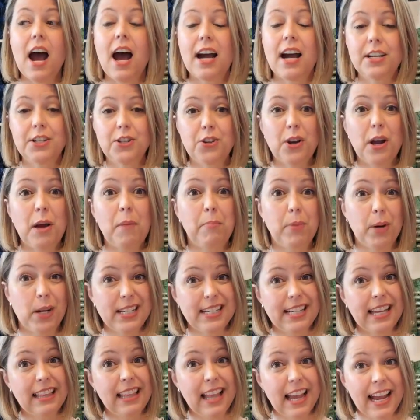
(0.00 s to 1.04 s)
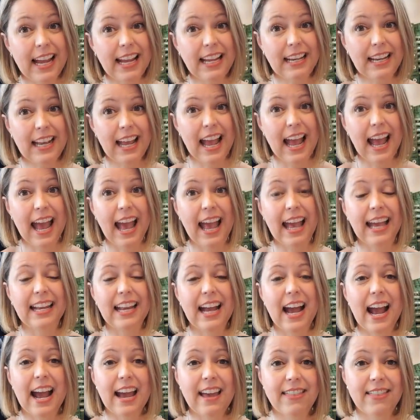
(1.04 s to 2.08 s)
under a book deadline and
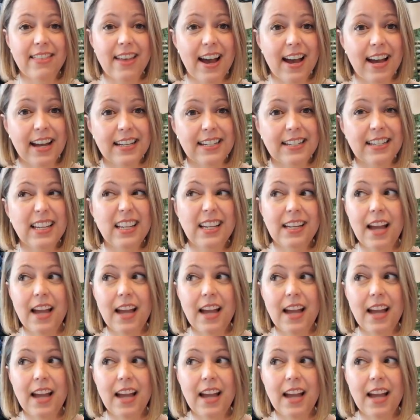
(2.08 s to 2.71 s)
I thought,